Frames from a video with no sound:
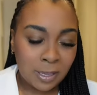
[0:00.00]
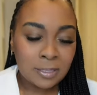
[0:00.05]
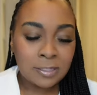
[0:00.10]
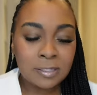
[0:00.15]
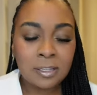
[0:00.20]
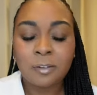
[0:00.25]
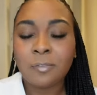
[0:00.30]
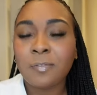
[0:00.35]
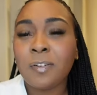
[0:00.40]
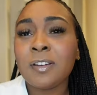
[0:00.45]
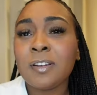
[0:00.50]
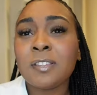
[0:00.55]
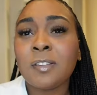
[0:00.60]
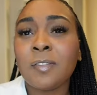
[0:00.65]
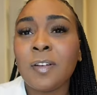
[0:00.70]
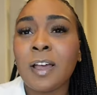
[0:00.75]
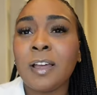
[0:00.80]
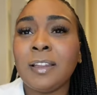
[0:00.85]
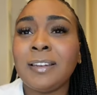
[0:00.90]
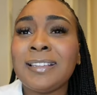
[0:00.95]
So first of
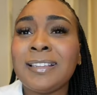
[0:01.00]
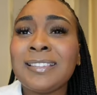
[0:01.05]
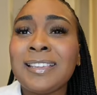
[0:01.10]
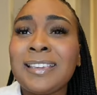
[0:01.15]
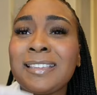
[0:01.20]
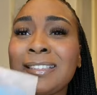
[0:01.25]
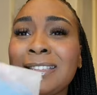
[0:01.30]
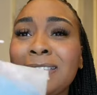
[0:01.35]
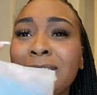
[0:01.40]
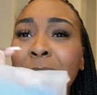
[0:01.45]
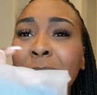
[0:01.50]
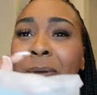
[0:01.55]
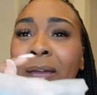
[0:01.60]
all, let's get into the